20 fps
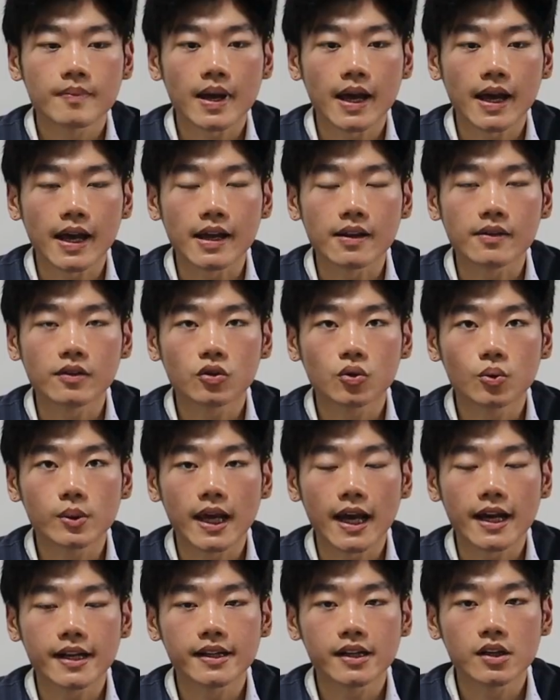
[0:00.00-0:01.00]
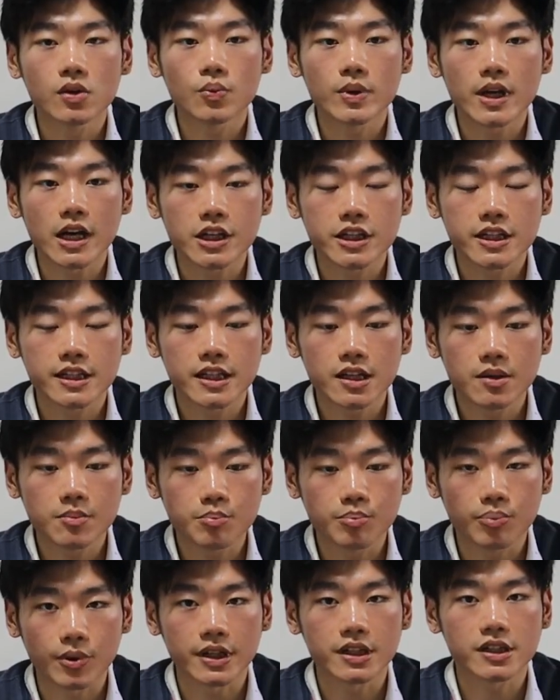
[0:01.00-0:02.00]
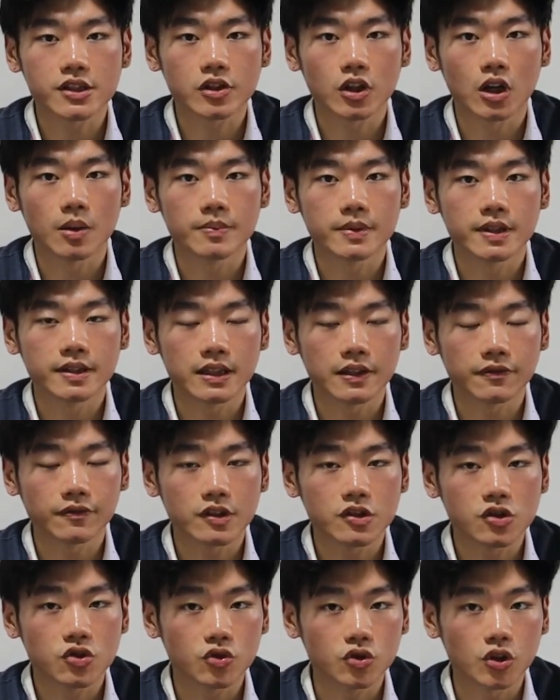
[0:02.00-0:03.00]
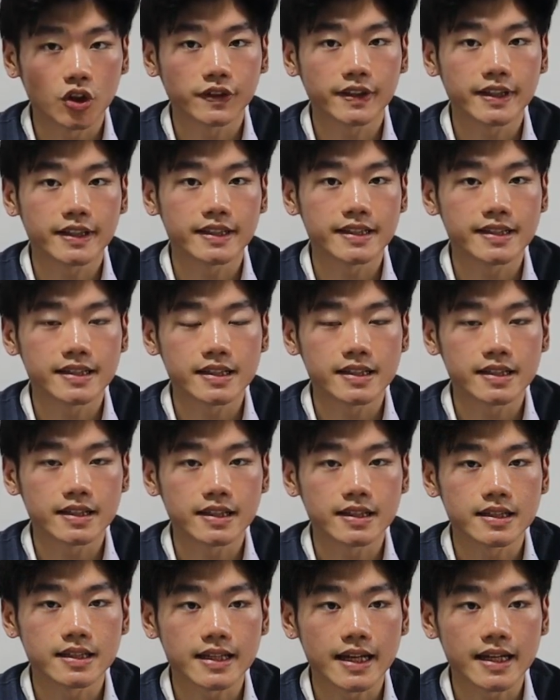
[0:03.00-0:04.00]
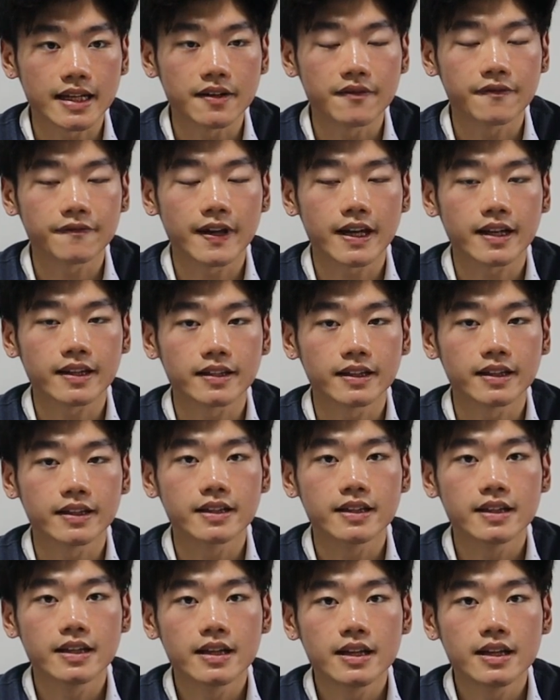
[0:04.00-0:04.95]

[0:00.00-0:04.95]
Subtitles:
and together we actually brainstormed the different zoonotic diseases that infected